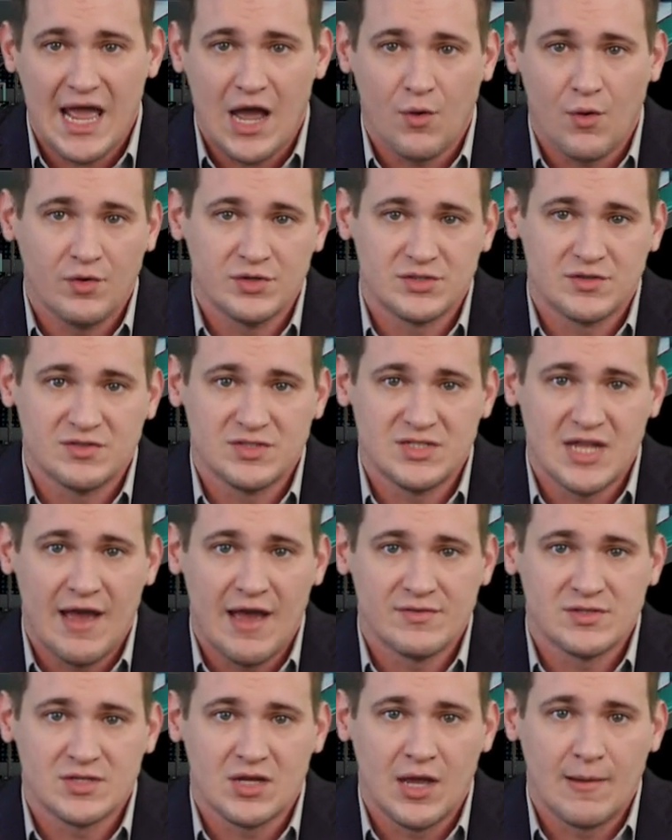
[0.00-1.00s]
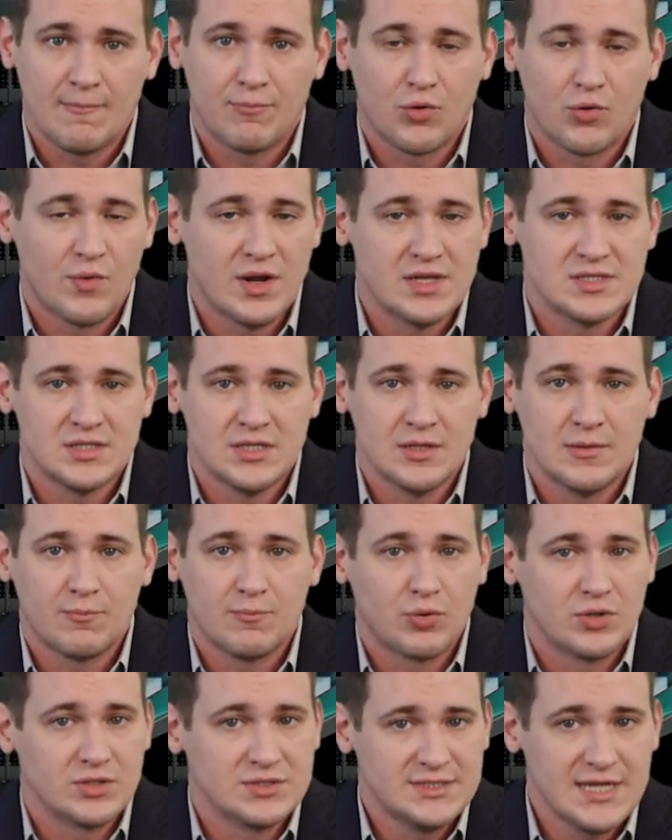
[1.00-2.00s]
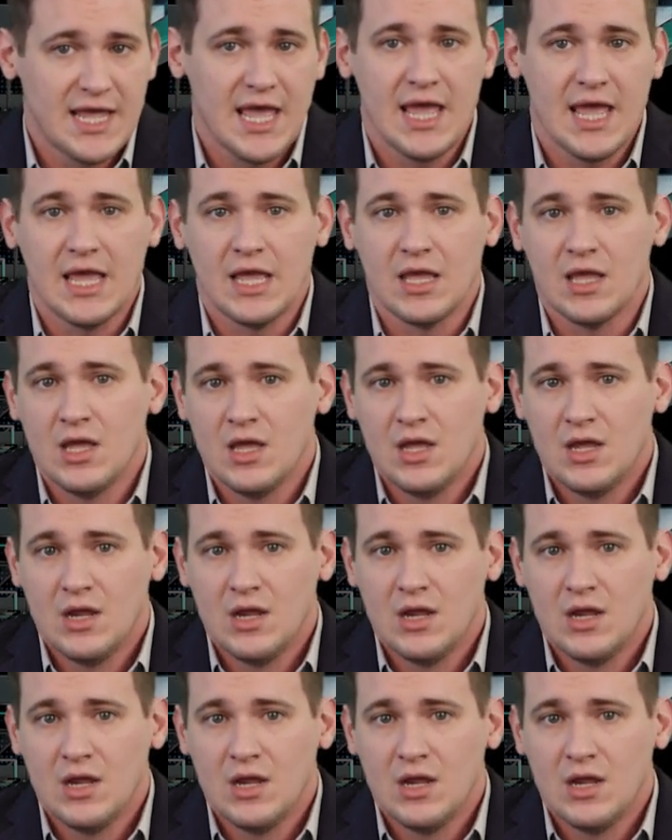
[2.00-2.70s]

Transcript: hours of staff time per resident per day.